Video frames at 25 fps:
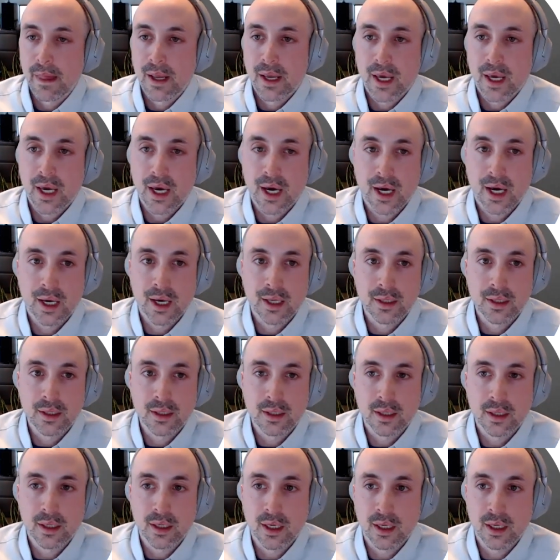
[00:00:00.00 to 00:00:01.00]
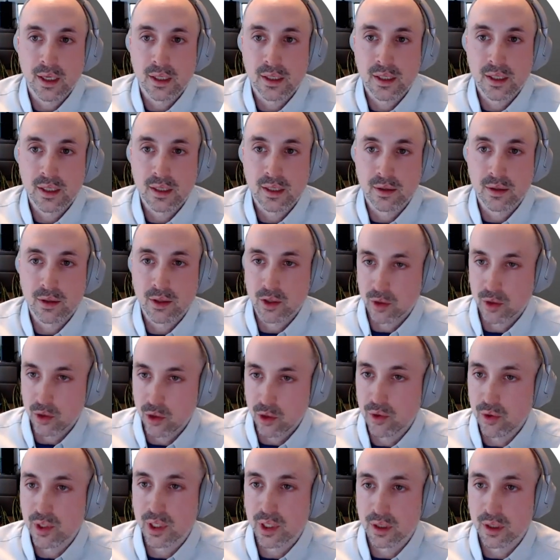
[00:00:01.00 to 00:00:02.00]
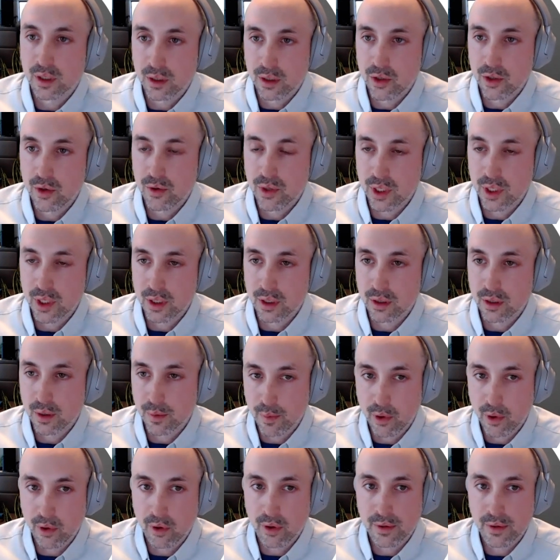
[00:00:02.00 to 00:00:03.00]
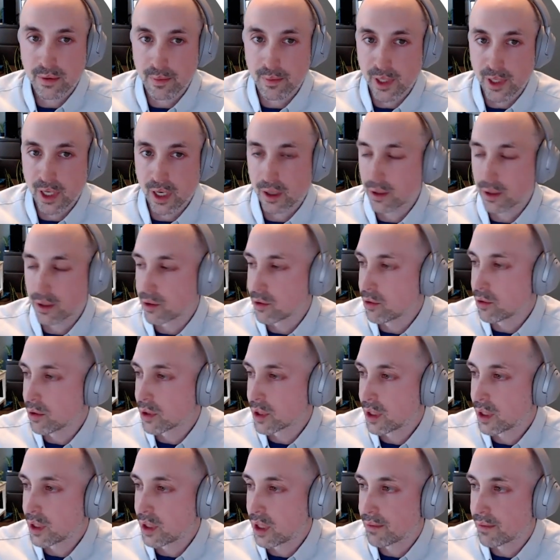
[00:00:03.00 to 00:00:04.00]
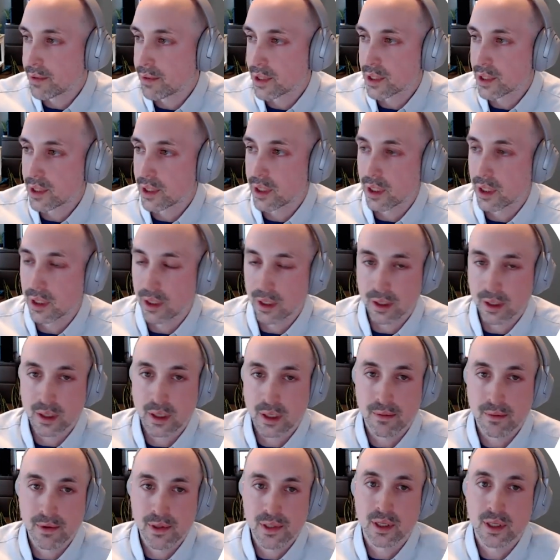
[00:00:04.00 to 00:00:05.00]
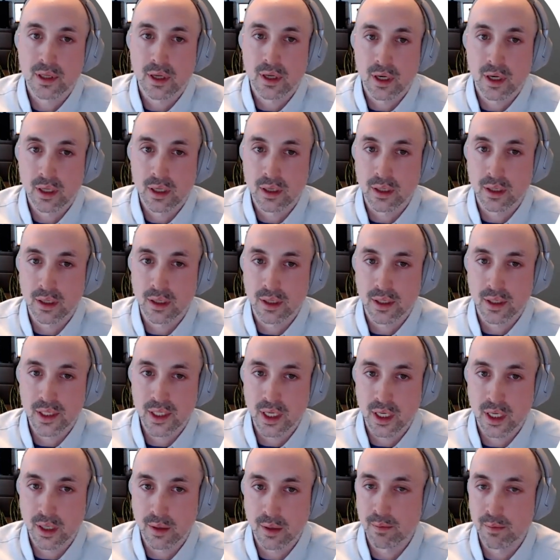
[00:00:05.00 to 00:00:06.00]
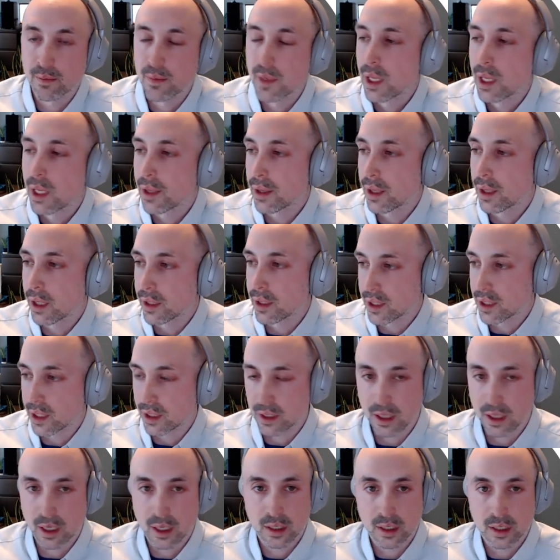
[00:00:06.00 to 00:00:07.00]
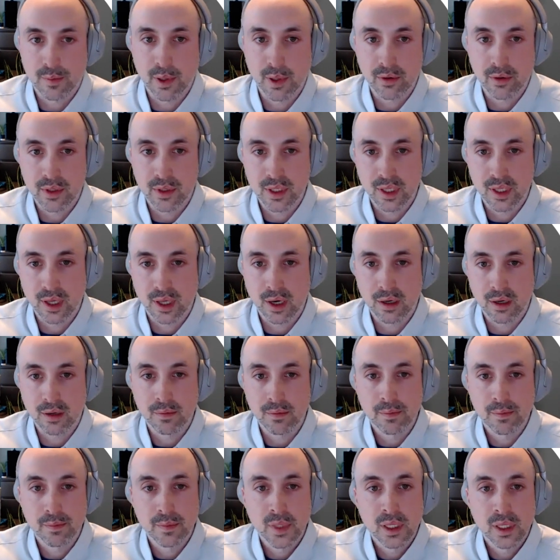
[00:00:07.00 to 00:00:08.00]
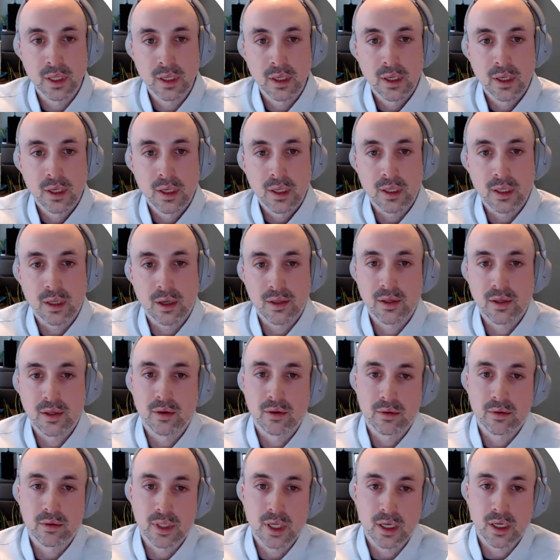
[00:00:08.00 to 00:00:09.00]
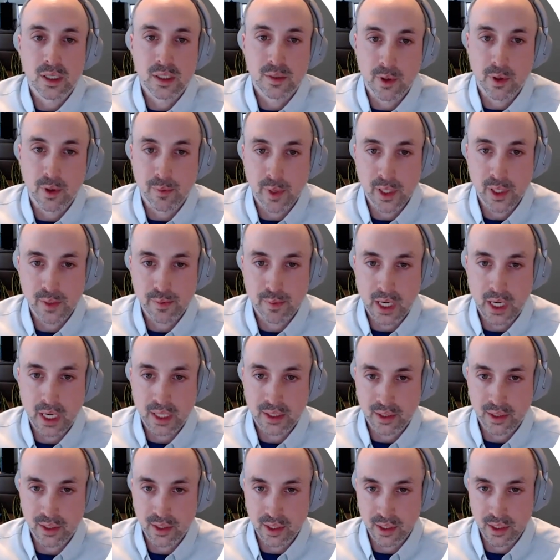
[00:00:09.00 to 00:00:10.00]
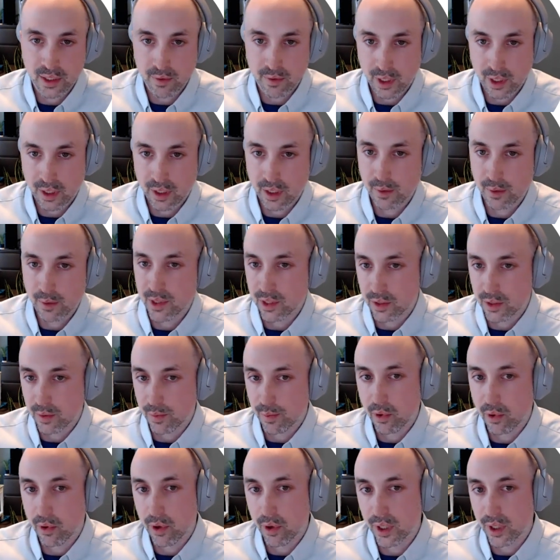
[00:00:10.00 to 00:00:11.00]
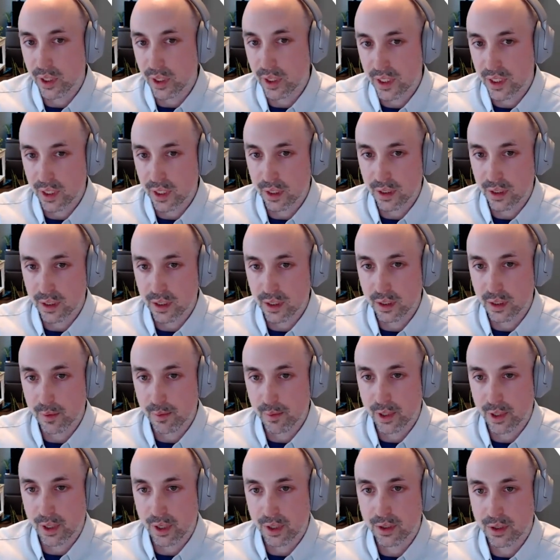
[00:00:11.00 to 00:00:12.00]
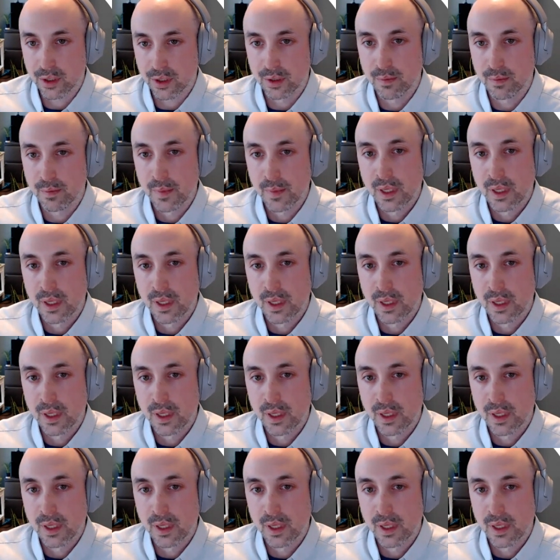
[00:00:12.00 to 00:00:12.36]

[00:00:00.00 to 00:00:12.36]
And it's using components from the Akka toolkit, obviously, and it covers a lot of the same things I talked about today. It also talks about best practices when it comes to deploying these things into production.